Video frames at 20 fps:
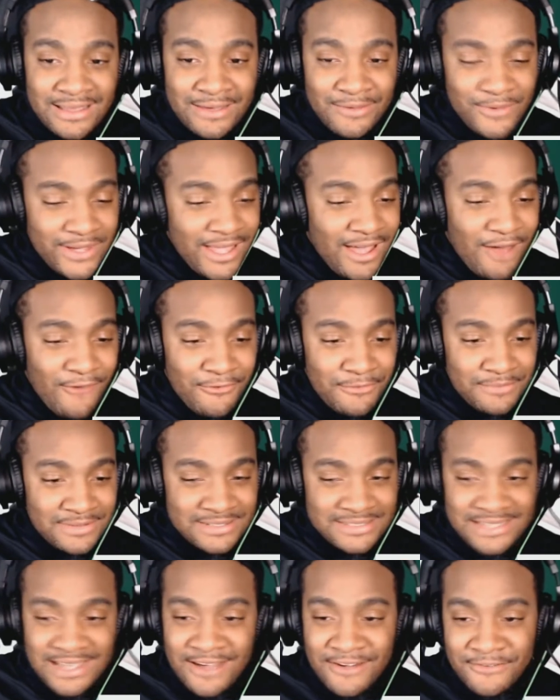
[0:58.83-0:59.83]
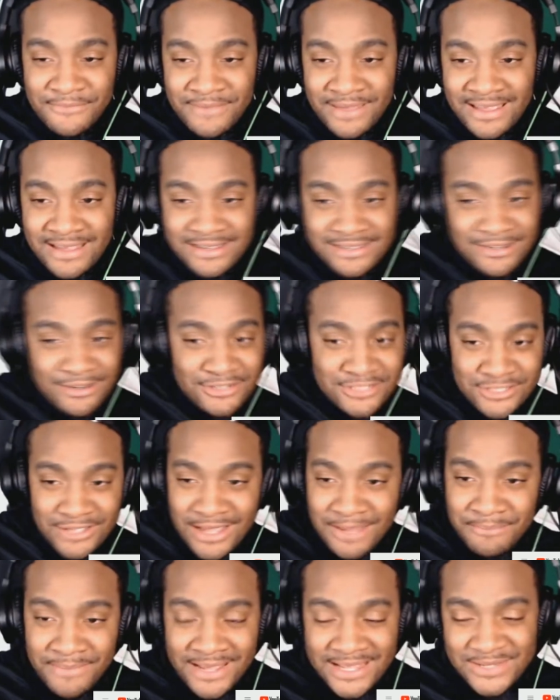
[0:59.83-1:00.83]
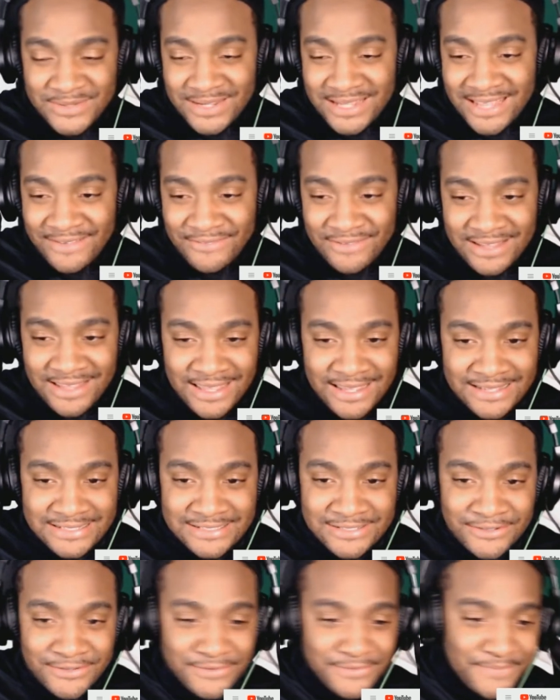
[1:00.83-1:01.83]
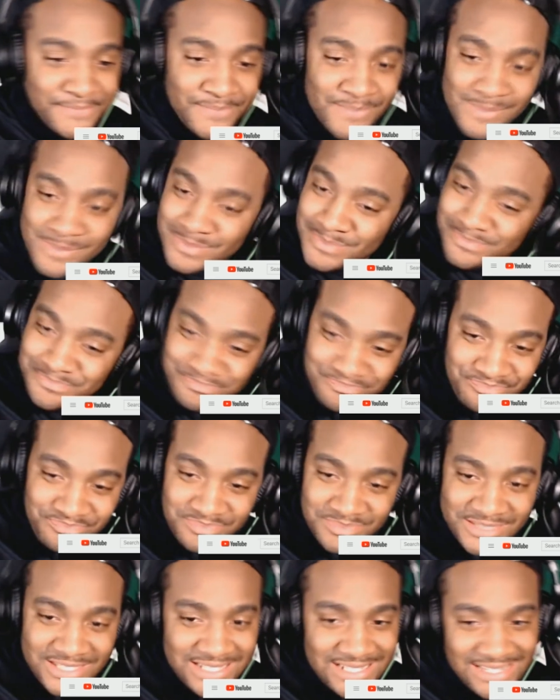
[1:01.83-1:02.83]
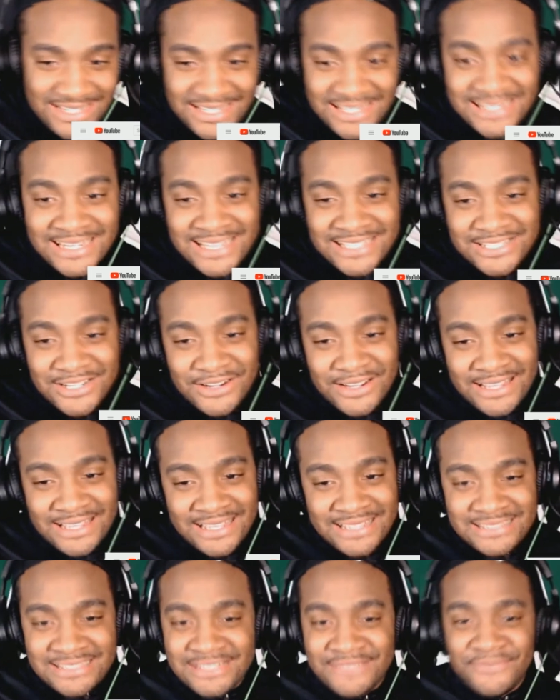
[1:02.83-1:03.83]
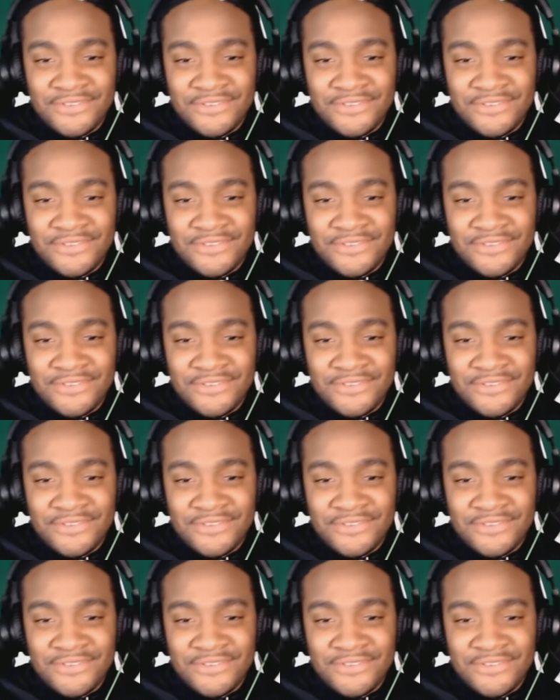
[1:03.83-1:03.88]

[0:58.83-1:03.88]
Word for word: We all from the South, man. You know, so I mess with Kevin Gates. So let's go ahead and get to this